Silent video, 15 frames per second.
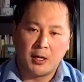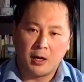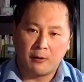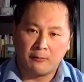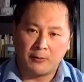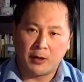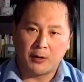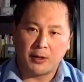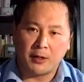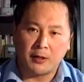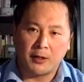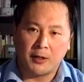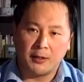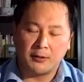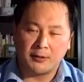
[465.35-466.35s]
a very
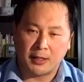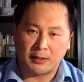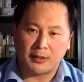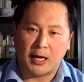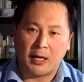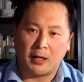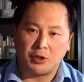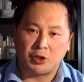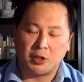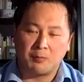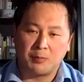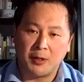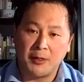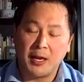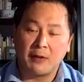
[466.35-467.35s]
good technology,
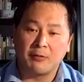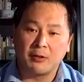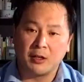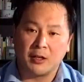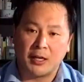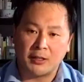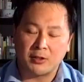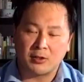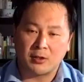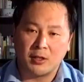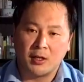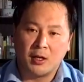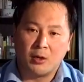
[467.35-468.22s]
but nevertheless